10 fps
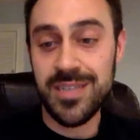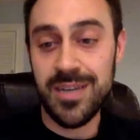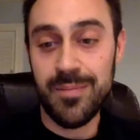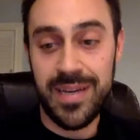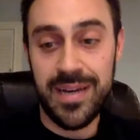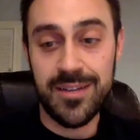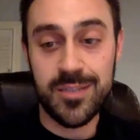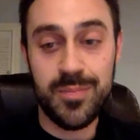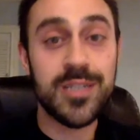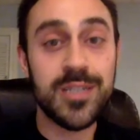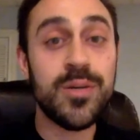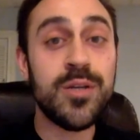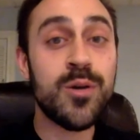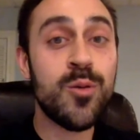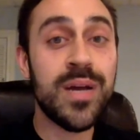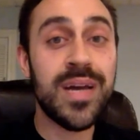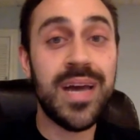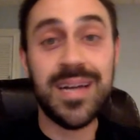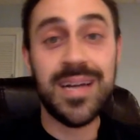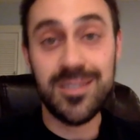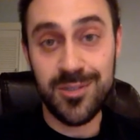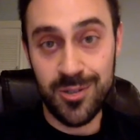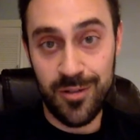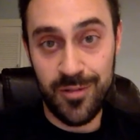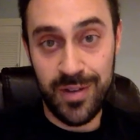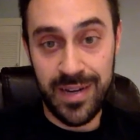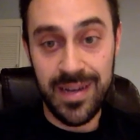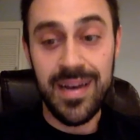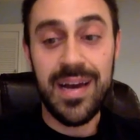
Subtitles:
something else because we do a quick exit survey